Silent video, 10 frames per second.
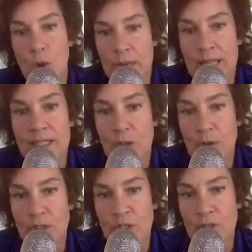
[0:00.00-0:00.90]

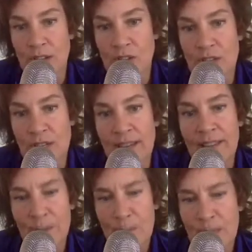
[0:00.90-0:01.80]
Nobody is
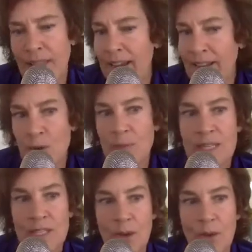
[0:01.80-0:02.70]
overstretching, a little bit
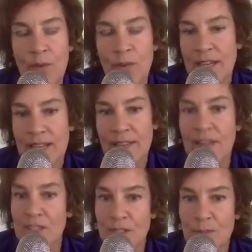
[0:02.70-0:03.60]
like nobody's
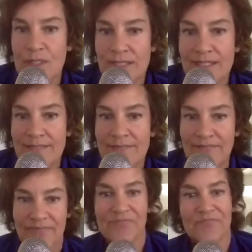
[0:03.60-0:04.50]
overeating
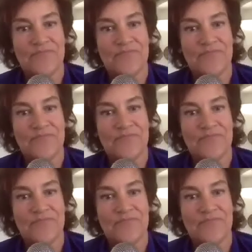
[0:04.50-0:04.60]
vegetables.